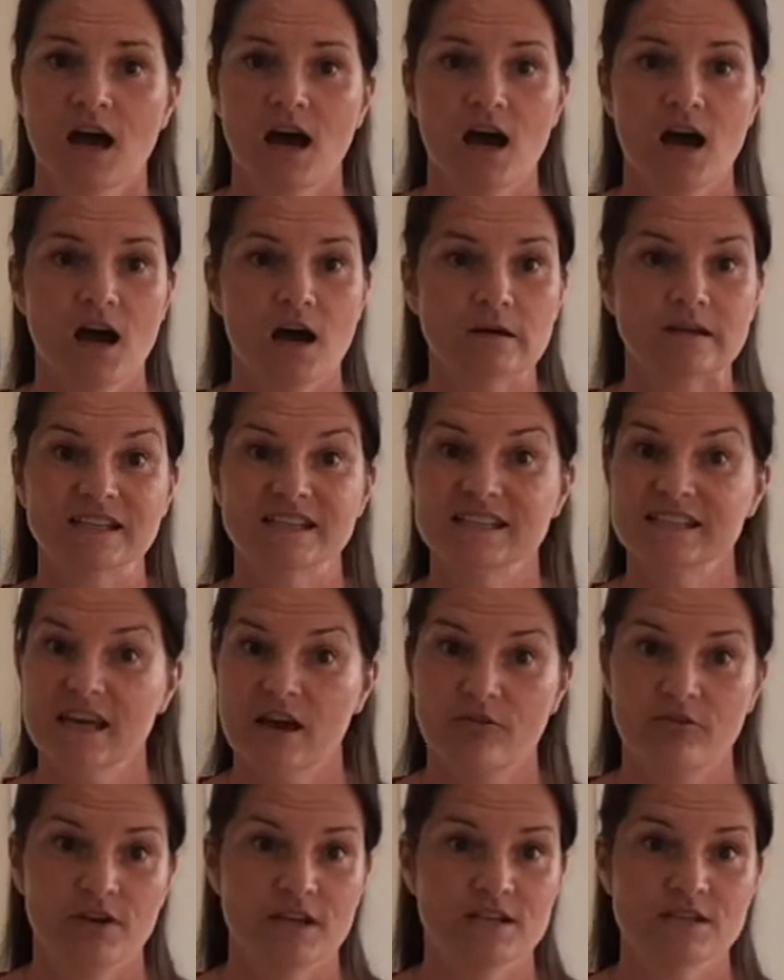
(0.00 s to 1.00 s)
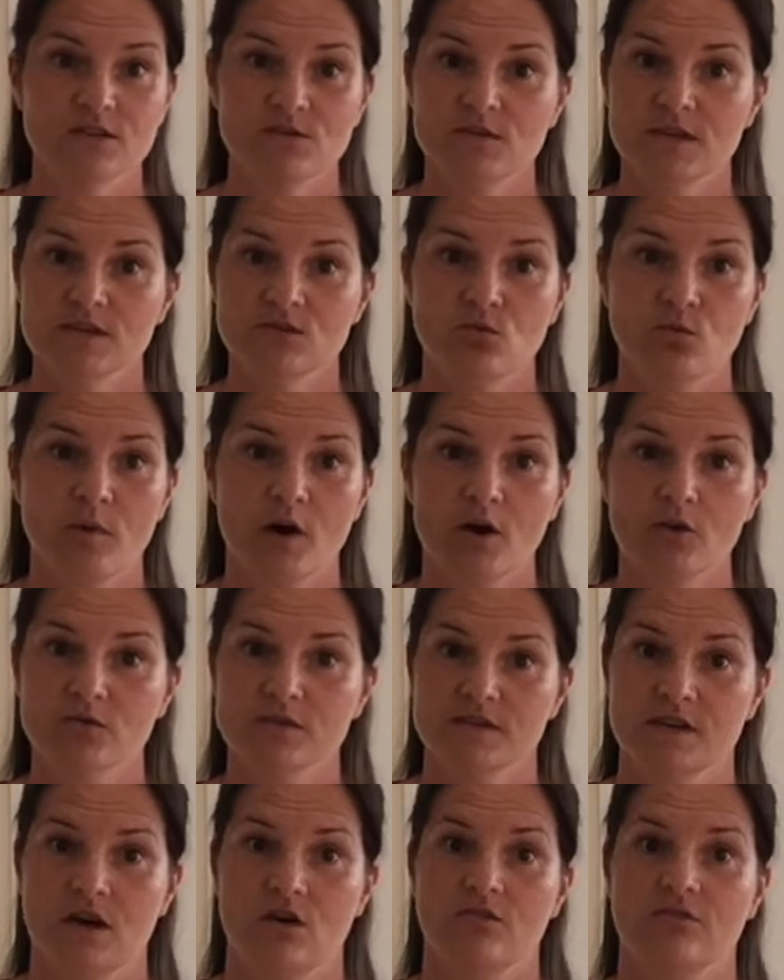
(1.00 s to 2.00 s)
can definitely do these all by
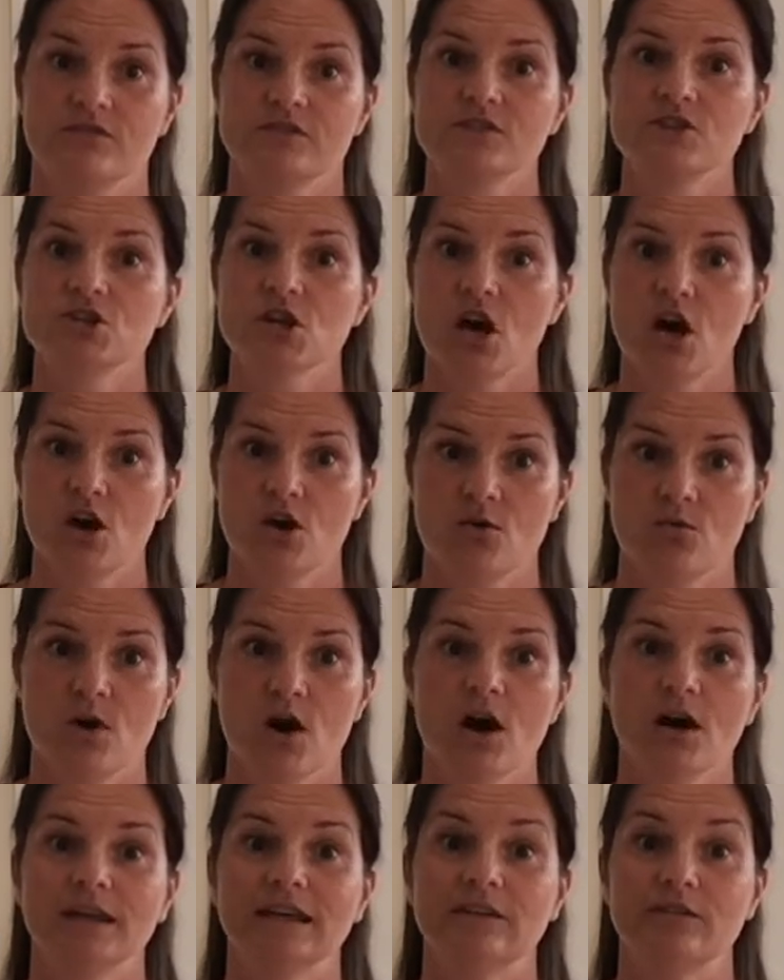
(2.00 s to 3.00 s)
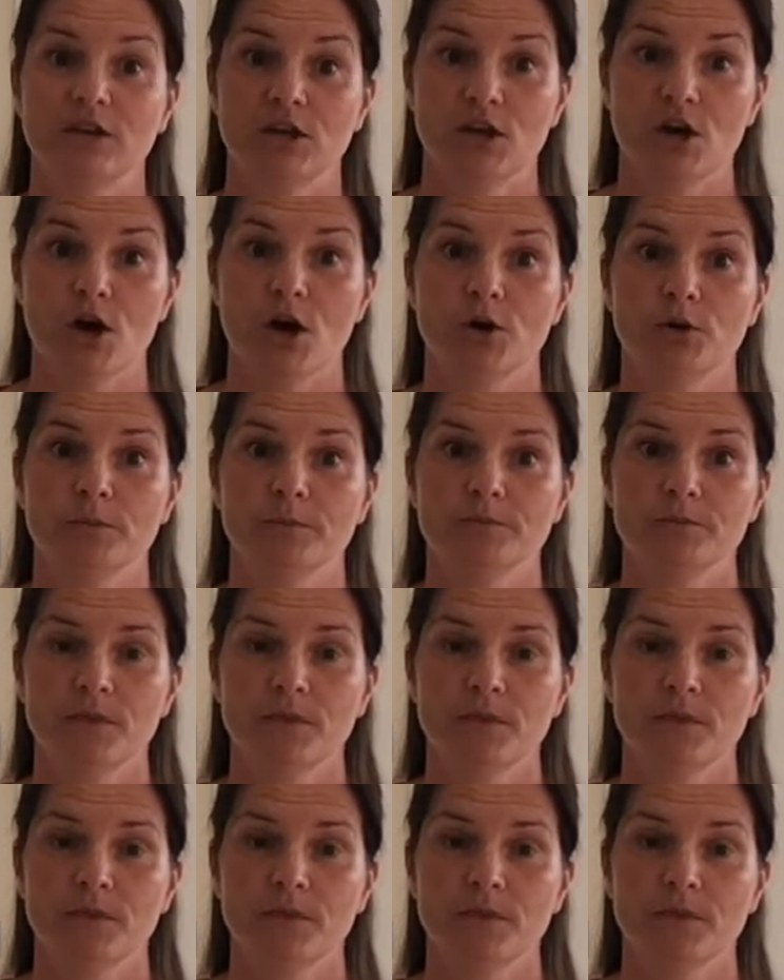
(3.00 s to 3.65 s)
yourself, so give it a go.